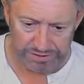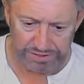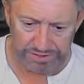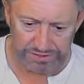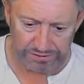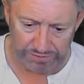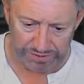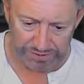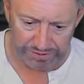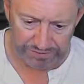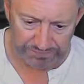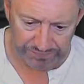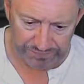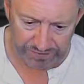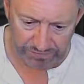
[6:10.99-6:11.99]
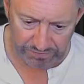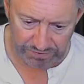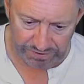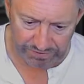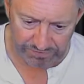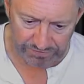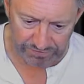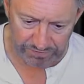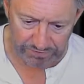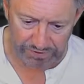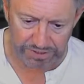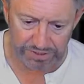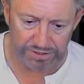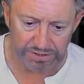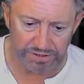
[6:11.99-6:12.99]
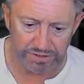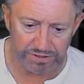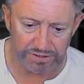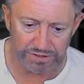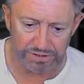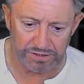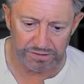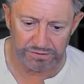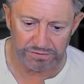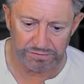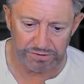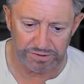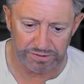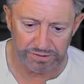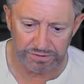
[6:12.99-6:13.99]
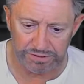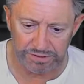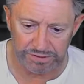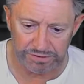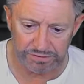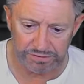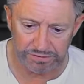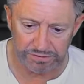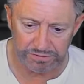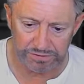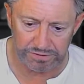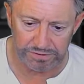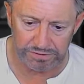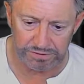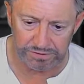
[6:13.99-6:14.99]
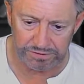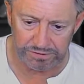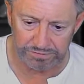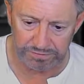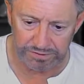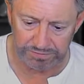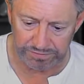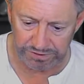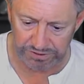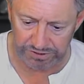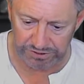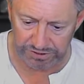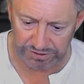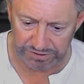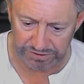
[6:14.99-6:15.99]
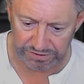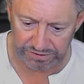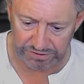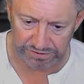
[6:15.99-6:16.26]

Anyway, we have OK, and we're into our main page here.